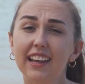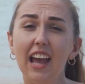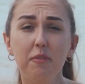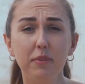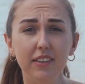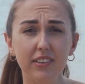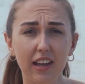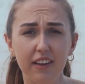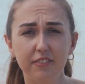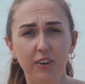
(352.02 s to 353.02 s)
Can't believe
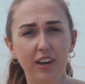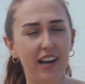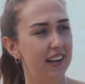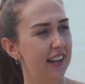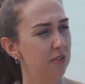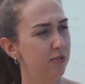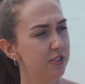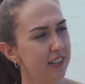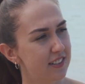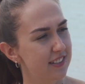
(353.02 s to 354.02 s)
that I've not had any
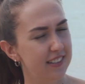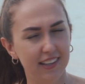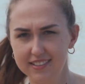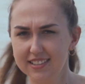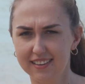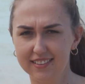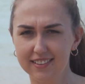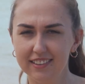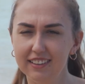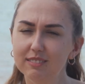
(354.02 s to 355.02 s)
rejections yet. It's
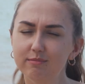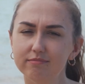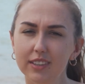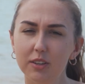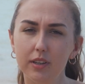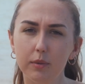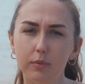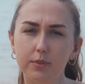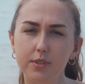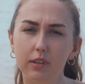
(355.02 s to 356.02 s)
actually
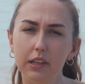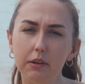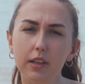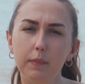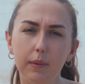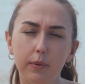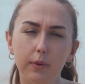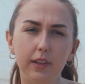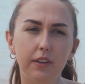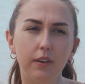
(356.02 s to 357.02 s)
incredible. So clearly
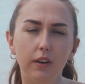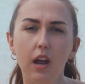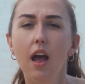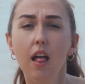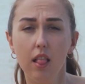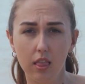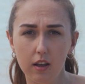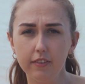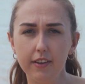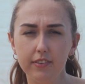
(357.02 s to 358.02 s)
people either
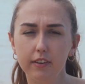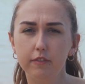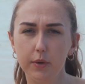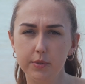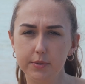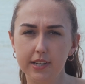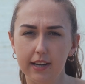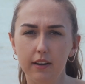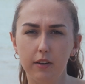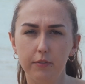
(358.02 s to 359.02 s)
love having photos
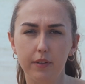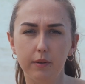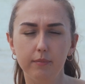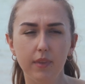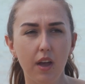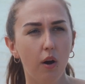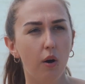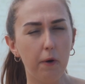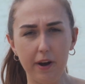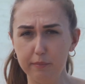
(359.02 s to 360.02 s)
taken of them,
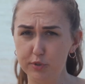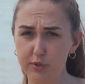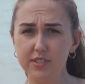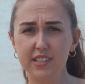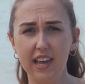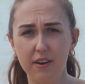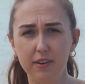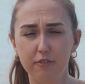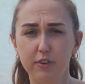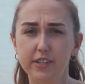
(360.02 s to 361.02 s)
or I'm too
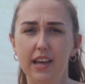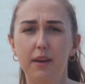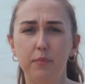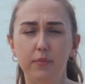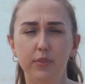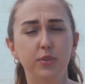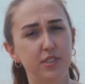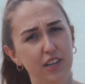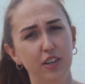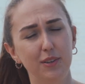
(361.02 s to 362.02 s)
scary for them to
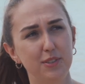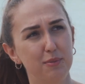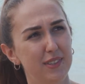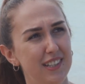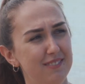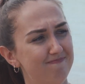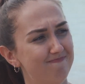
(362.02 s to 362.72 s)
say no to me.